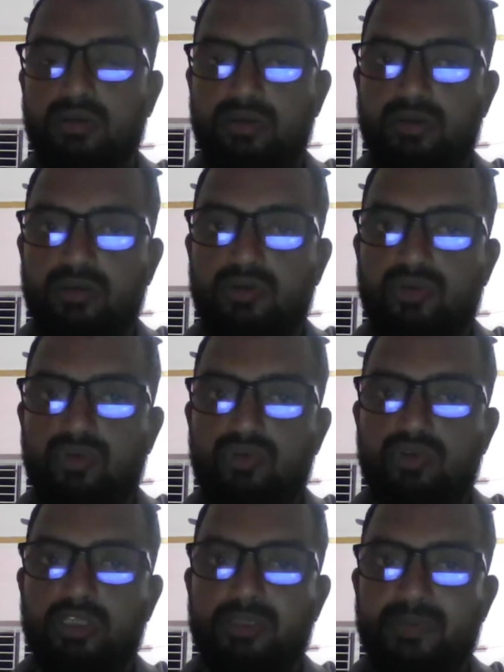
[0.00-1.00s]
to
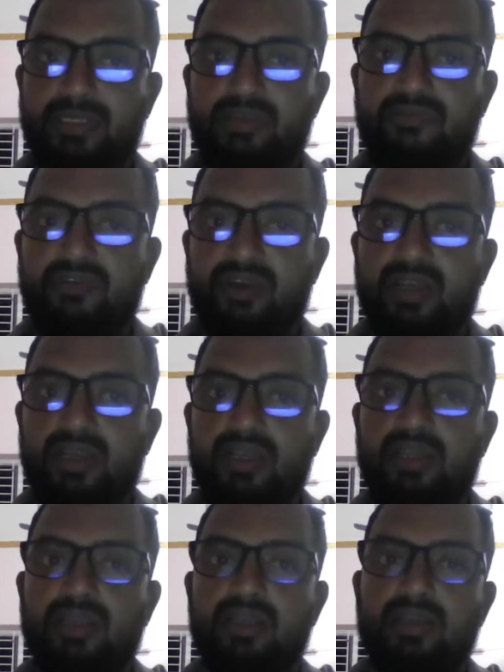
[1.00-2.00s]
specifically
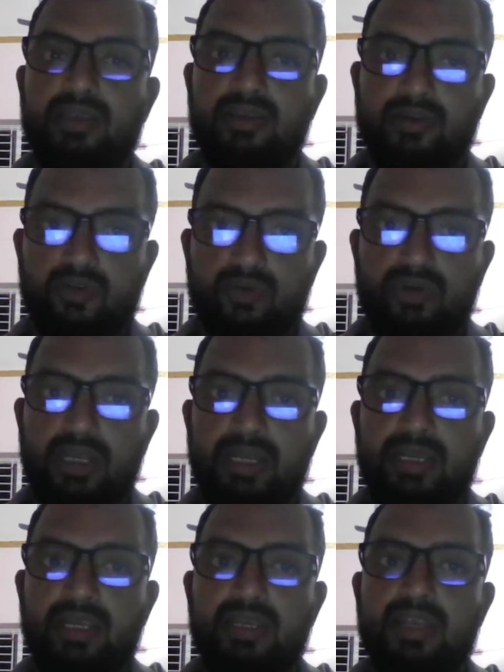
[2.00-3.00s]
include any
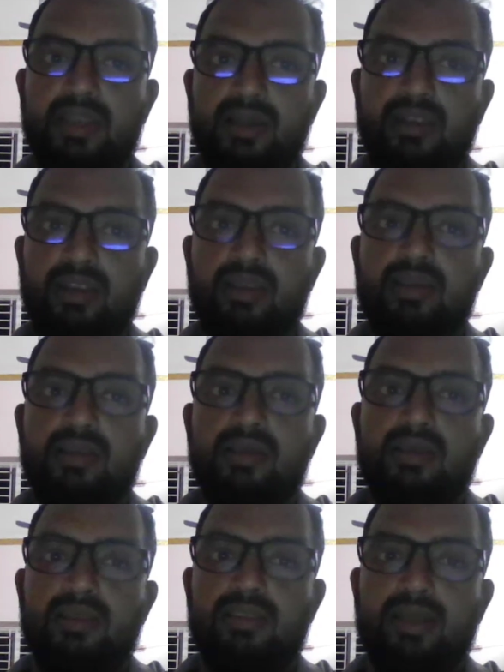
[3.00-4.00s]
trigger,
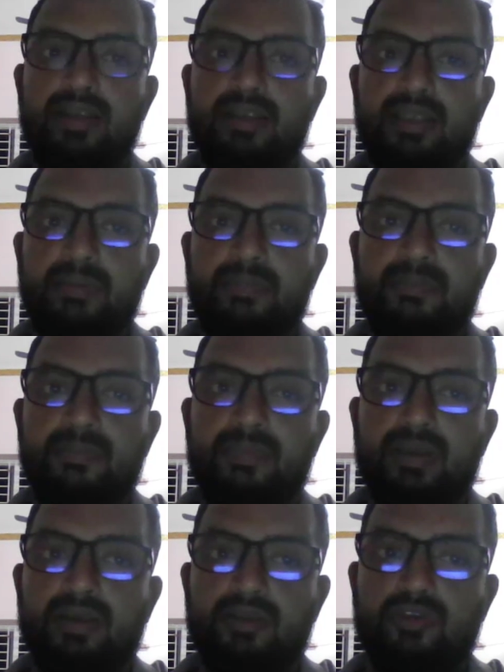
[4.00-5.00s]
that time
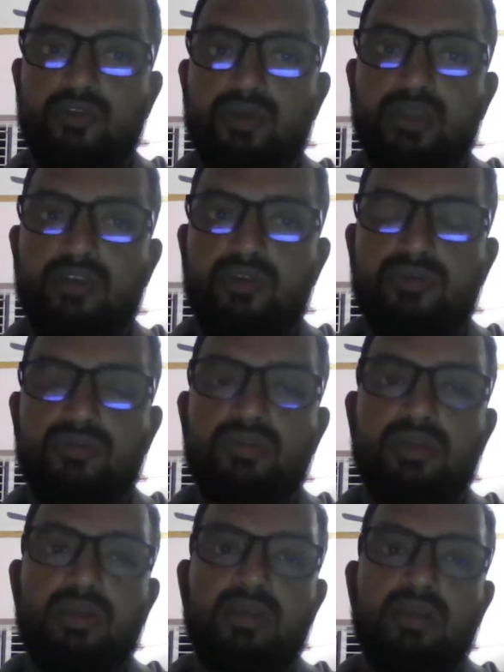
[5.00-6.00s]
you can use
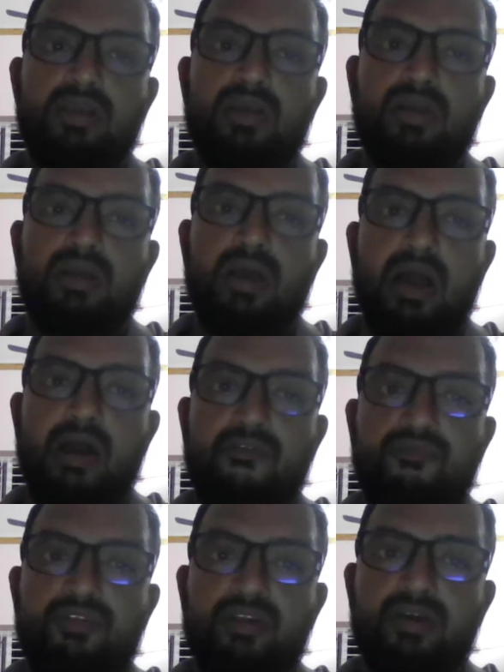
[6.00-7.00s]

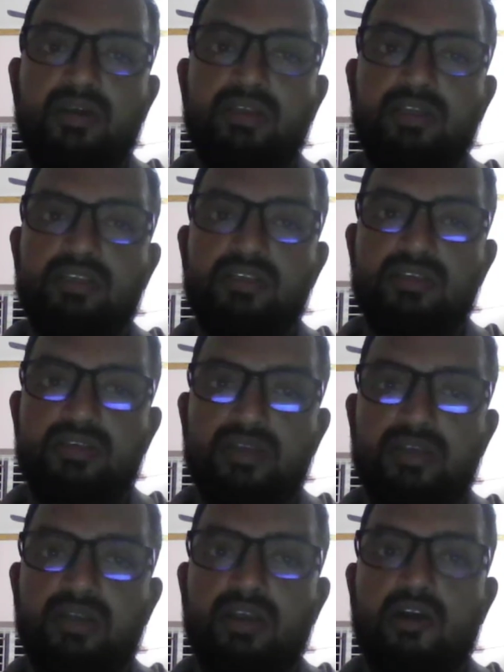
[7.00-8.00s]
after instead
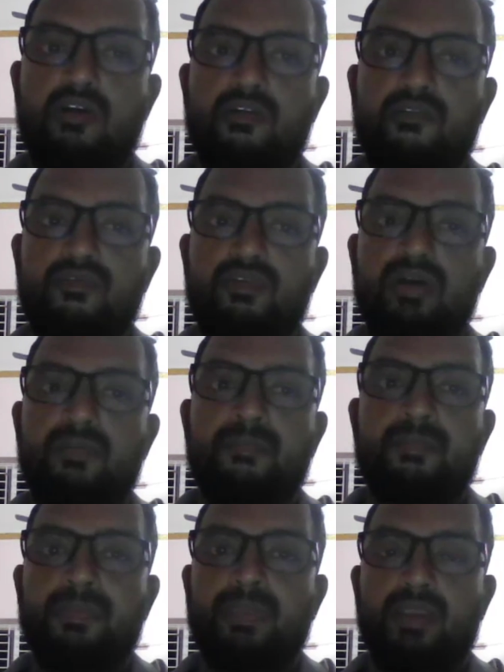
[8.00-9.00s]
of
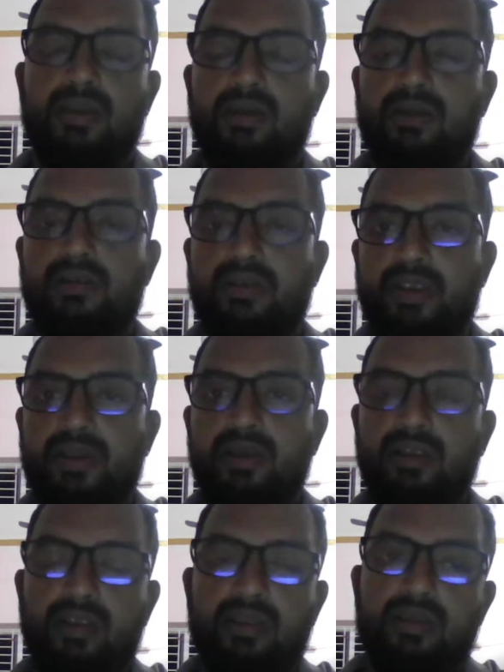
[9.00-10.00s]
trigger.
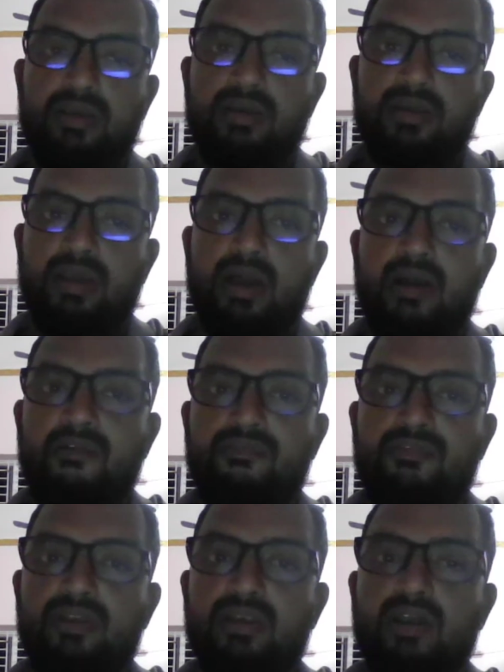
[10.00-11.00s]
After
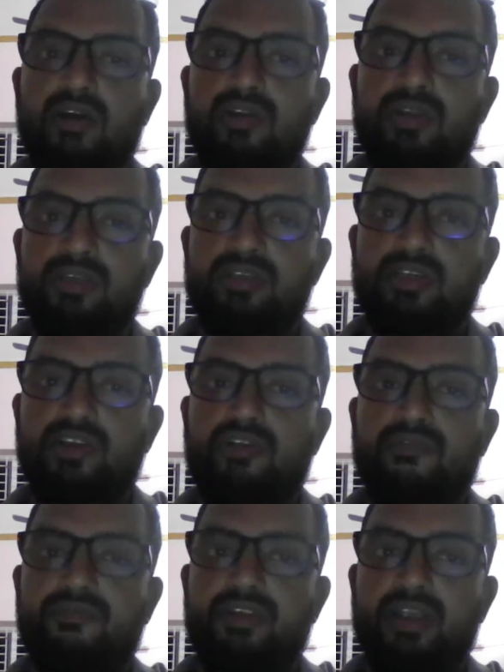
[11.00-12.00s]
or instead of
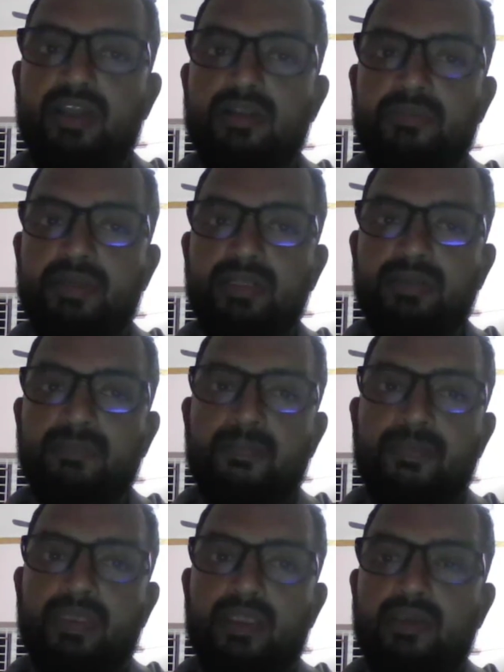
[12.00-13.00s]
trigger means
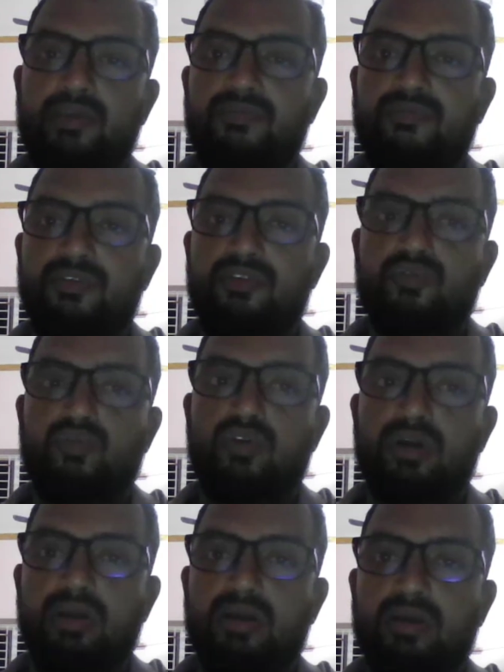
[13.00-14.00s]
if
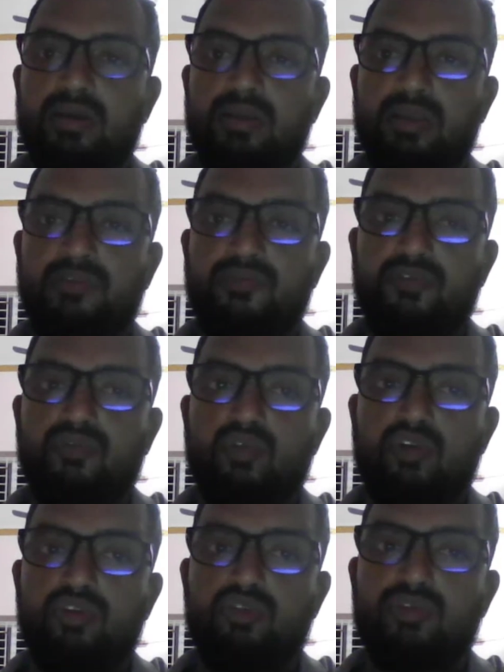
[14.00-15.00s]
you want to
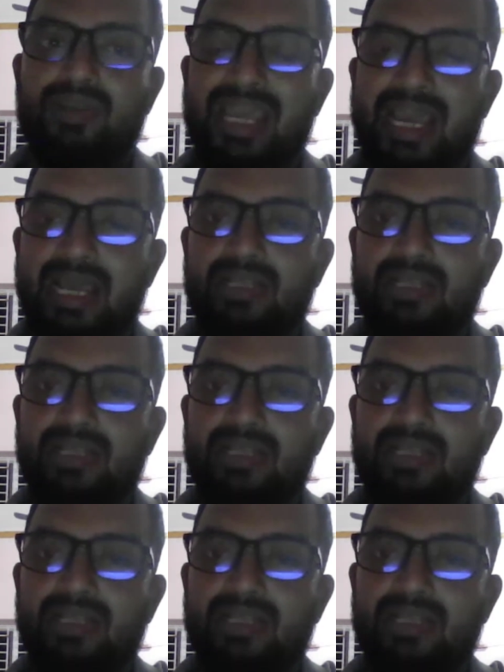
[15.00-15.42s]
catch